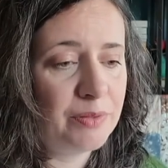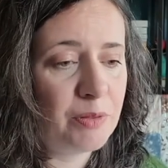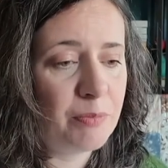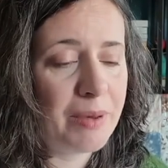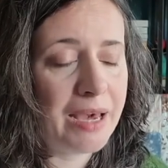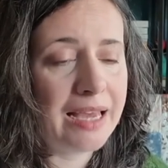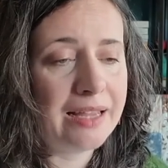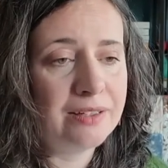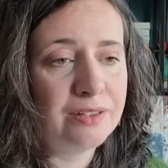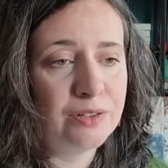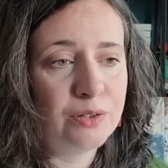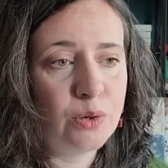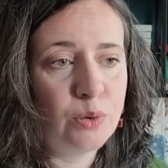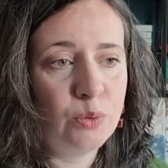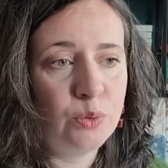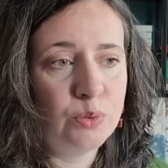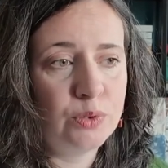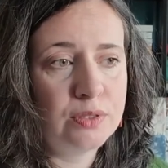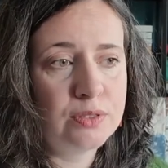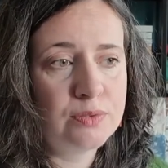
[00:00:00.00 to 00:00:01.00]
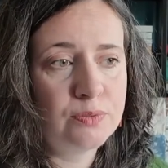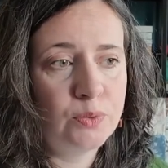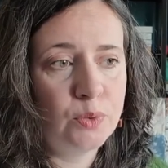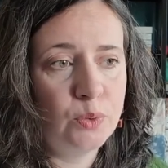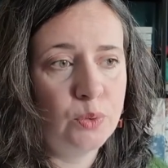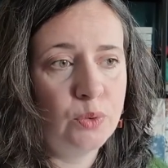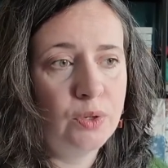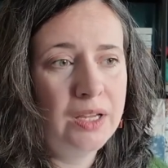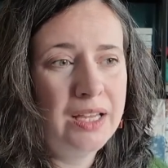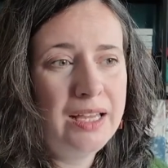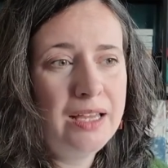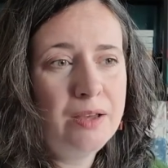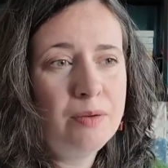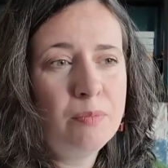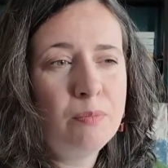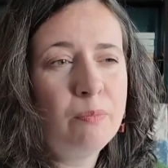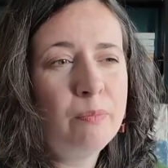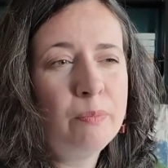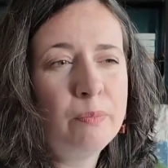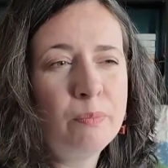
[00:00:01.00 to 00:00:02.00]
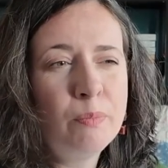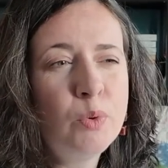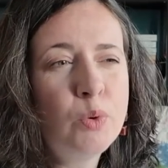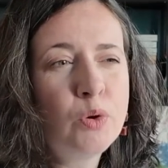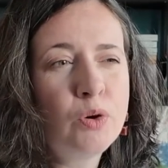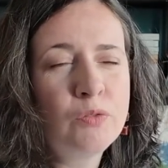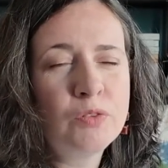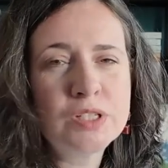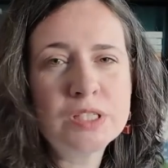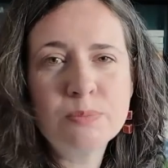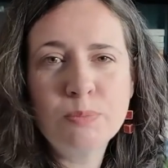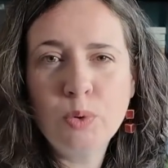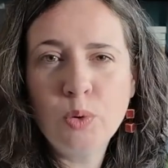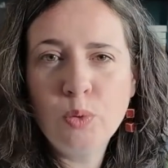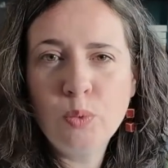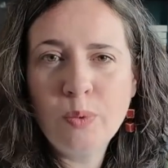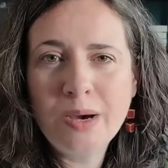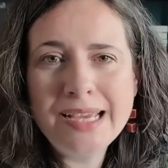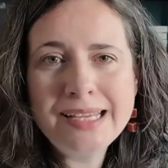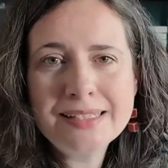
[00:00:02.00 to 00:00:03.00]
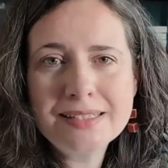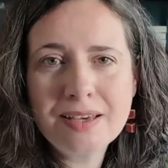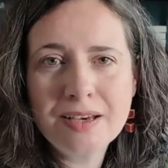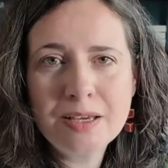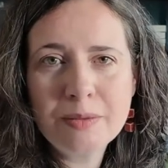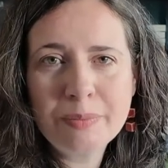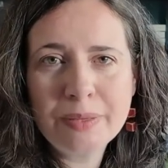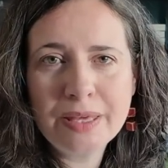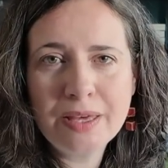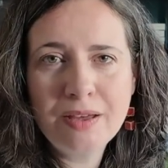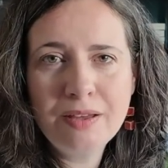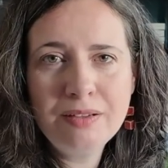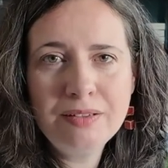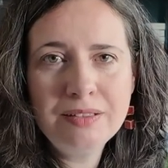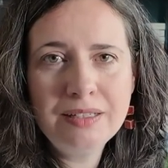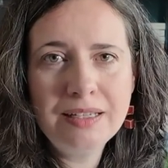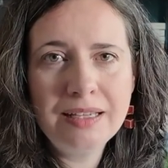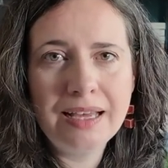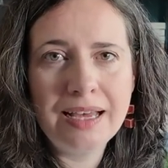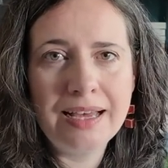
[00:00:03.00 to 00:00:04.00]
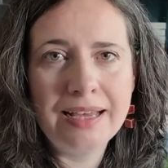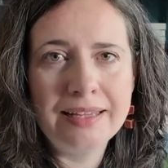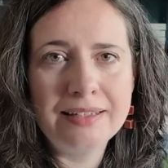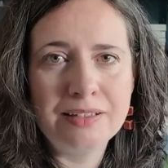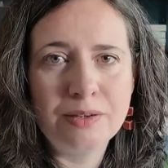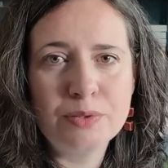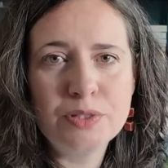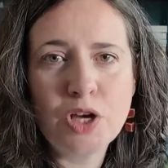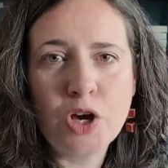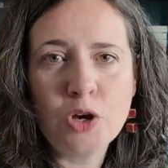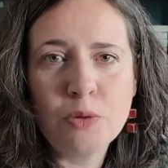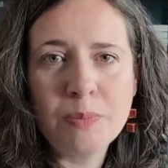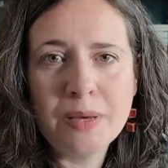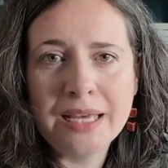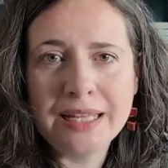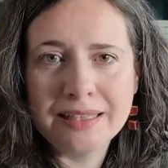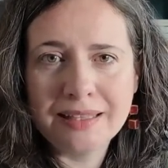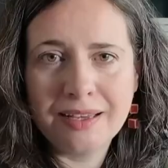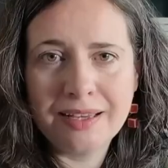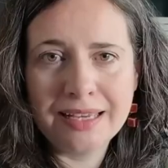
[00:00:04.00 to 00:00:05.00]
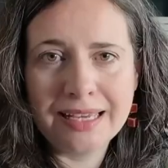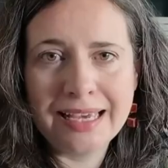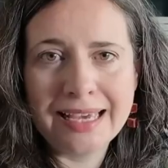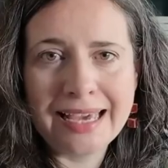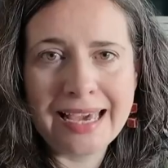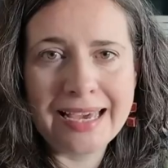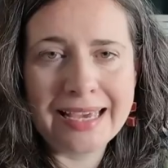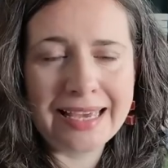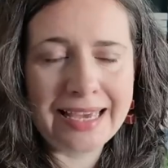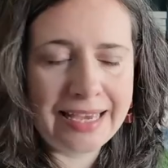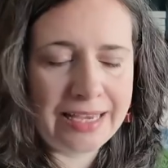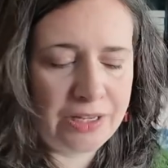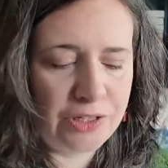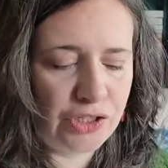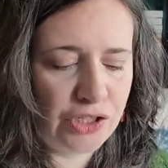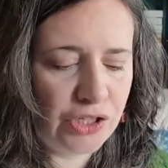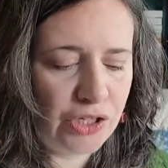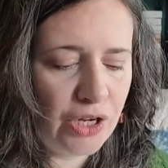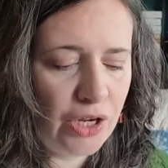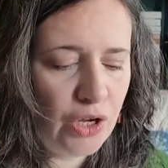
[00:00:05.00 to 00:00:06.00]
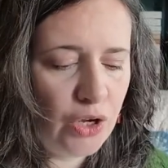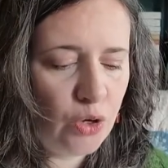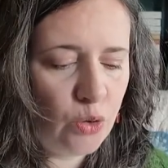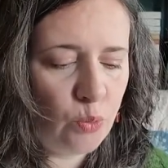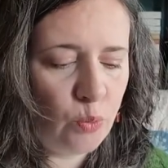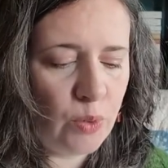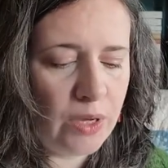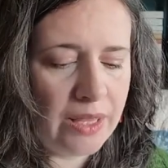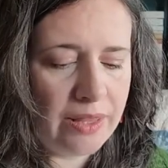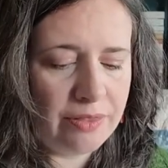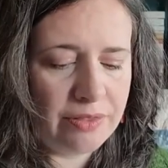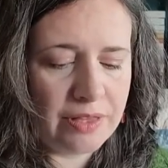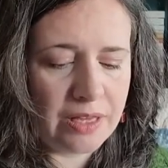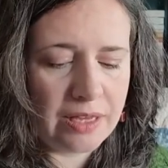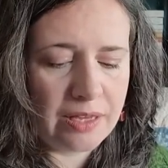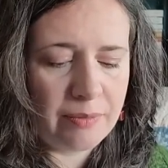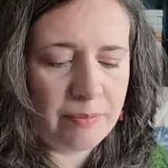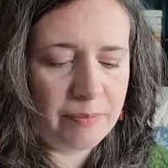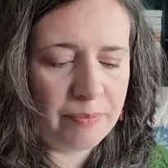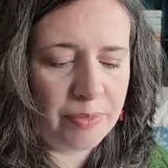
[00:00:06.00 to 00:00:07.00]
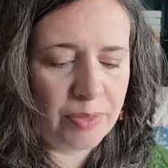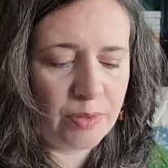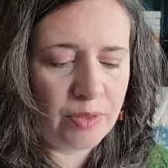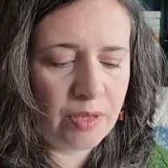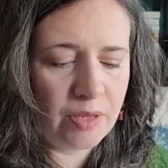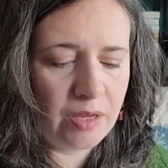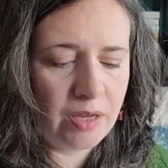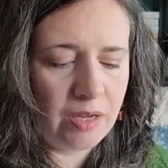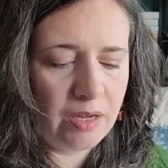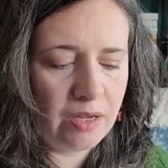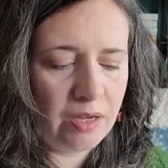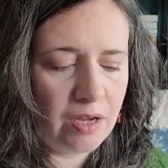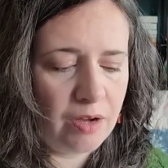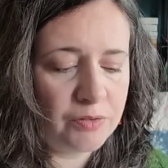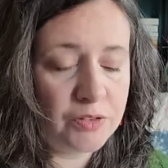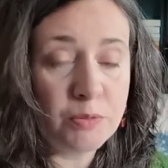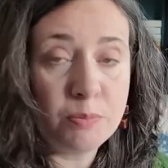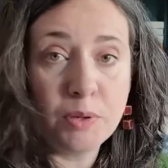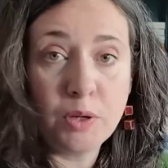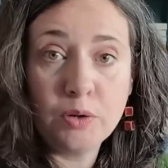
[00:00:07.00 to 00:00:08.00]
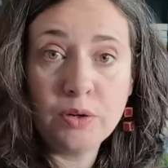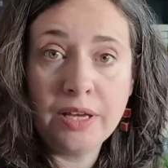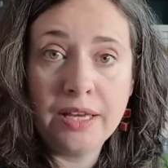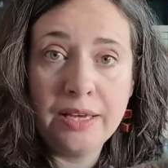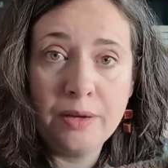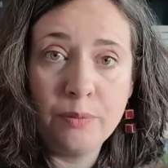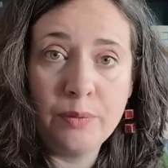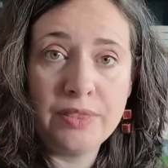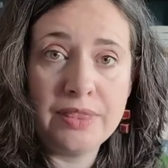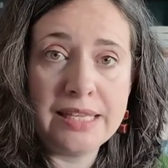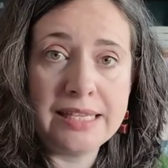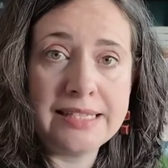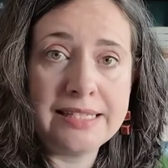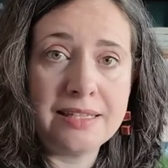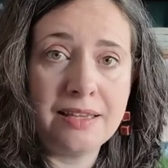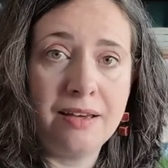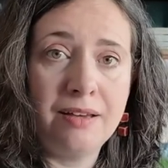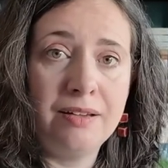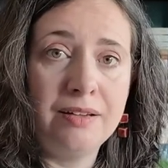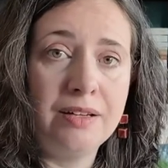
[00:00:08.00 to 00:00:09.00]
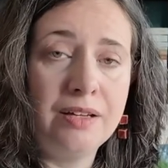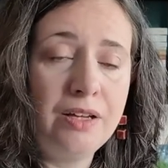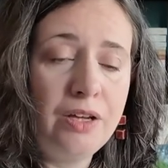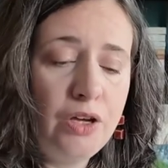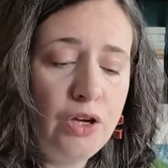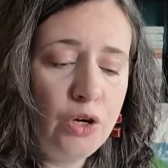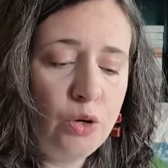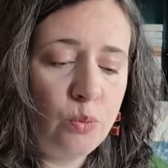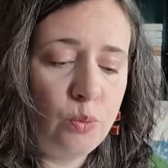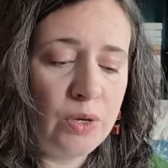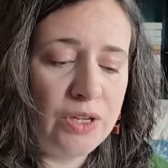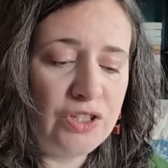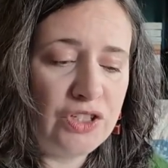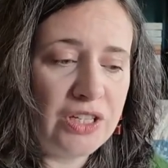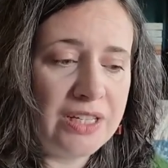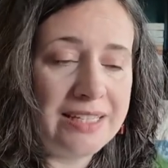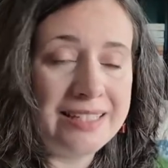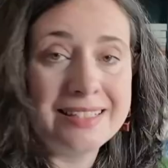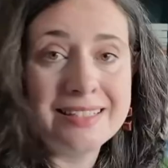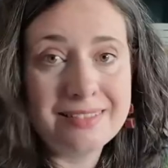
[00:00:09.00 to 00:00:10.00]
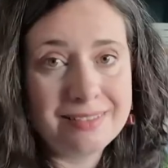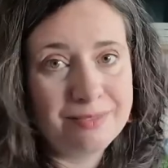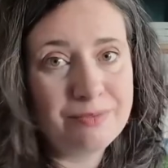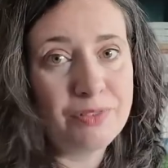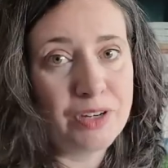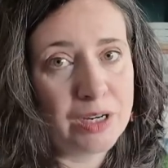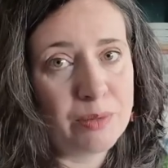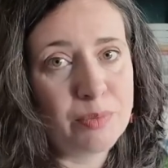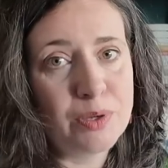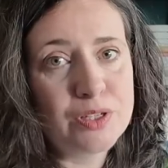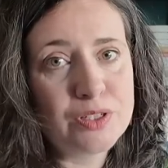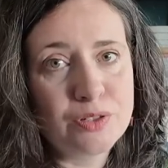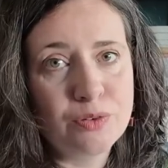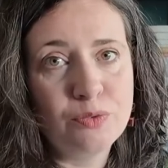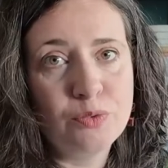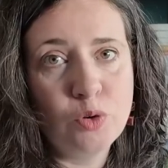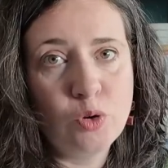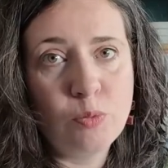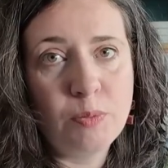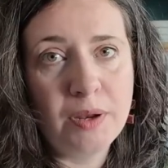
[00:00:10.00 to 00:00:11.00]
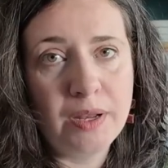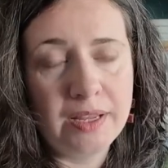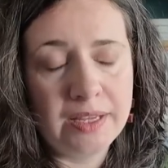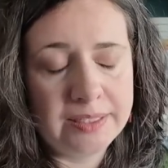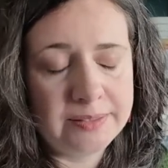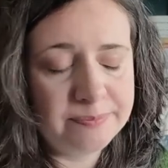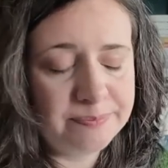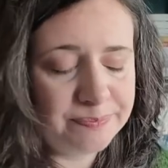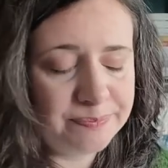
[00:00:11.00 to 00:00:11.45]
pattern calls for more of a sport weight type yarn, and I was hoping that I could get gauge with after blocking with this yarn, which is very much a 4-ply